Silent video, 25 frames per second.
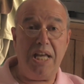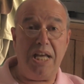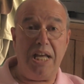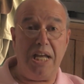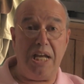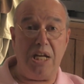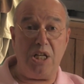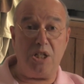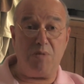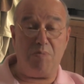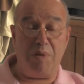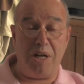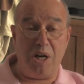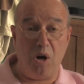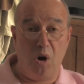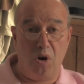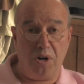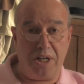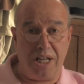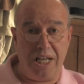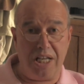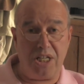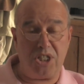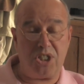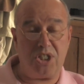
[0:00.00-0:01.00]
it's been
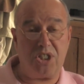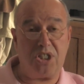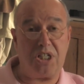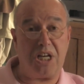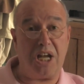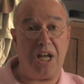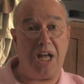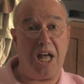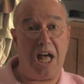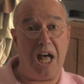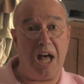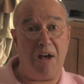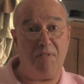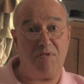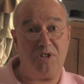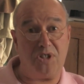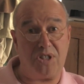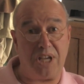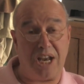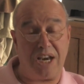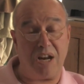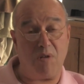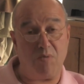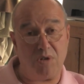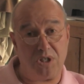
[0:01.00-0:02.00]
honest. I've
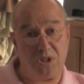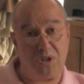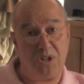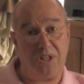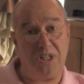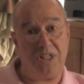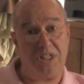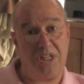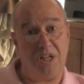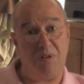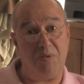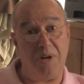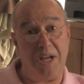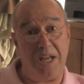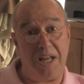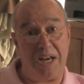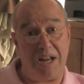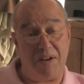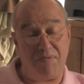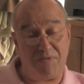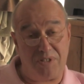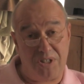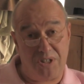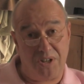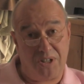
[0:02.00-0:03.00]
said I was going to do it and
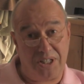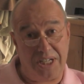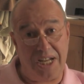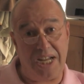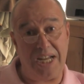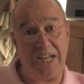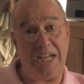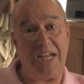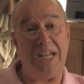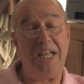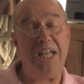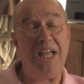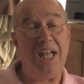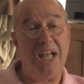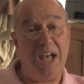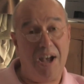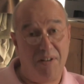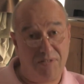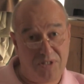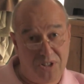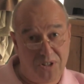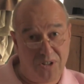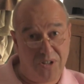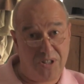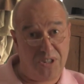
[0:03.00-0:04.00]
I've done it.
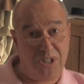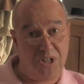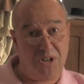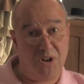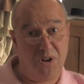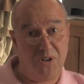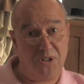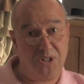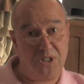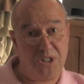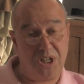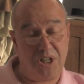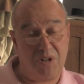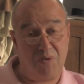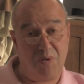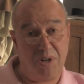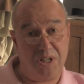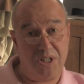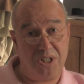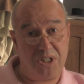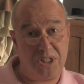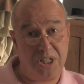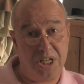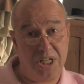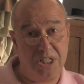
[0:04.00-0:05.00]
I've took the
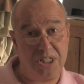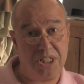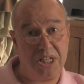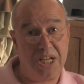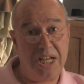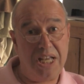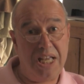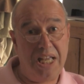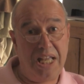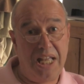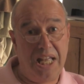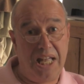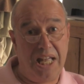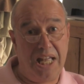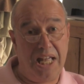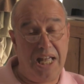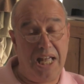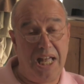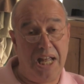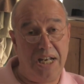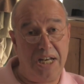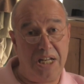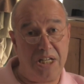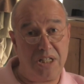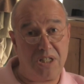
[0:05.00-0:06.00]
consequences,
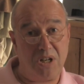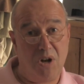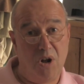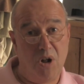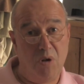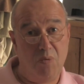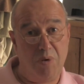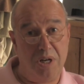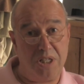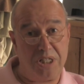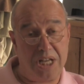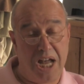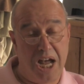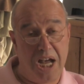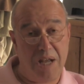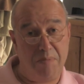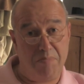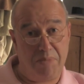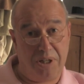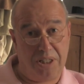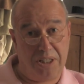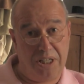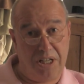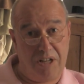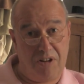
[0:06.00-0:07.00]
and it's always, I
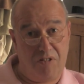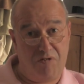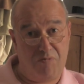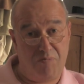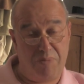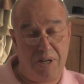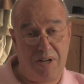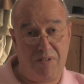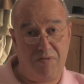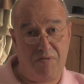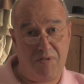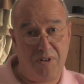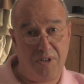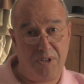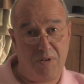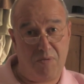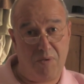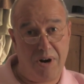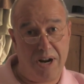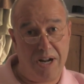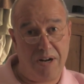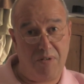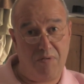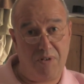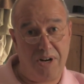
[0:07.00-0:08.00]
believe, been for the
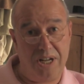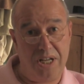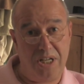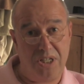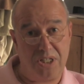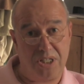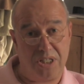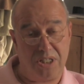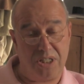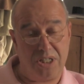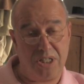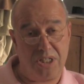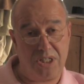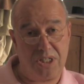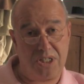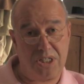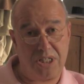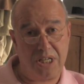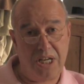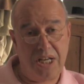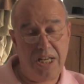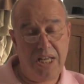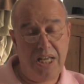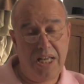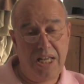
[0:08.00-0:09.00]
right
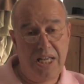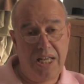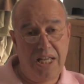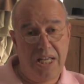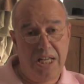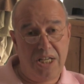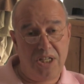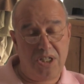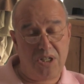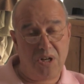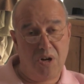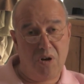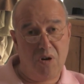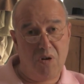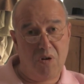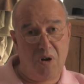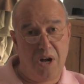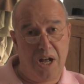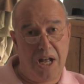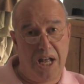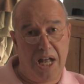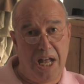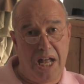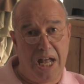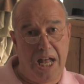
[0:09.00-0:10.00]
reasons. So
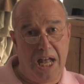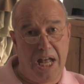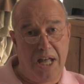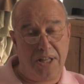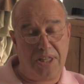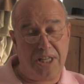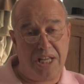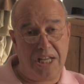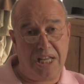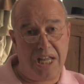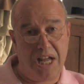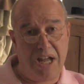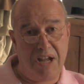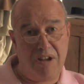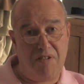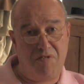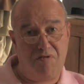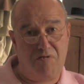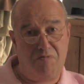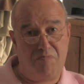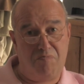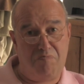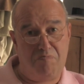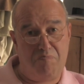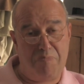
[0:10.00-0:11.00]
I think
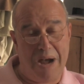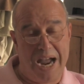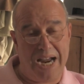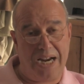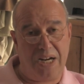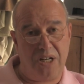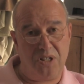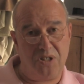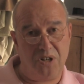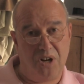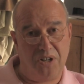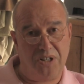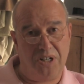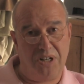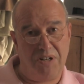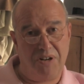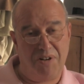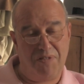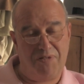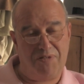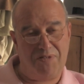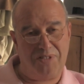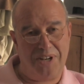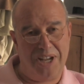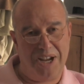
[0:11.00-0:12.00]
I've banged on
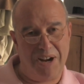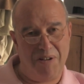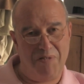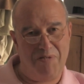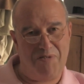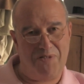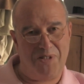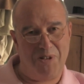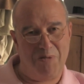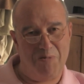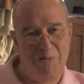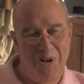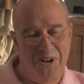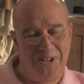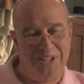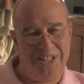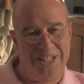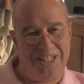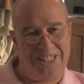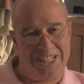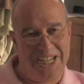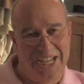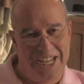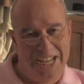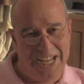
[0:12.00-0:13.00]
enough now for
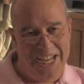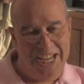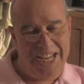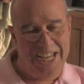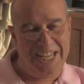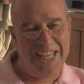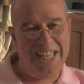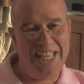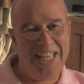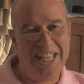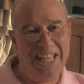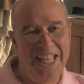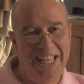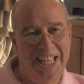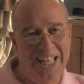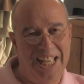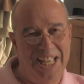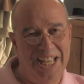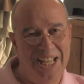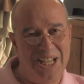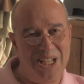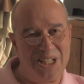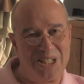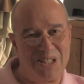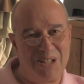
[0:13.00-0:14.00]
one day,
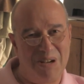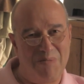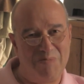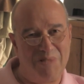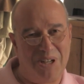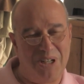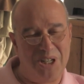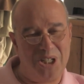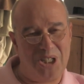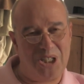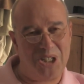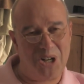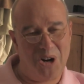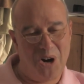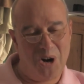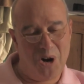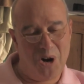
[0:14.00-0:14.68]
so I'm going to shut